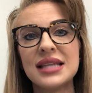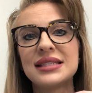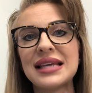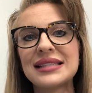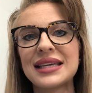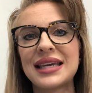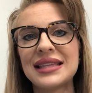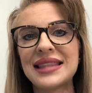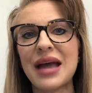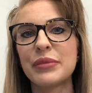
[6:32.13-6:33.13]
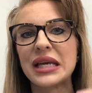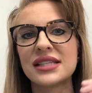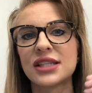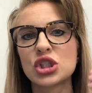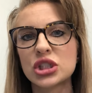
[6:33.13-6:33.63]
doesn't get that
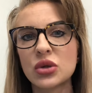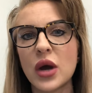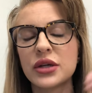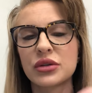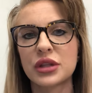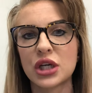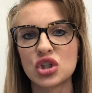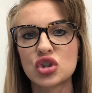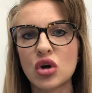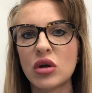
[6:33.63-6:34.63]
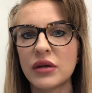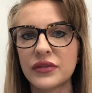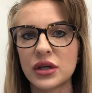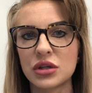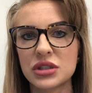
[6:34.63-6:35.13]
because they're still under the control of
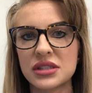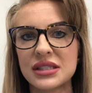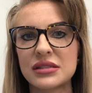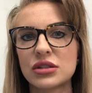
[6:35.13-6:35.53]
the narcissist.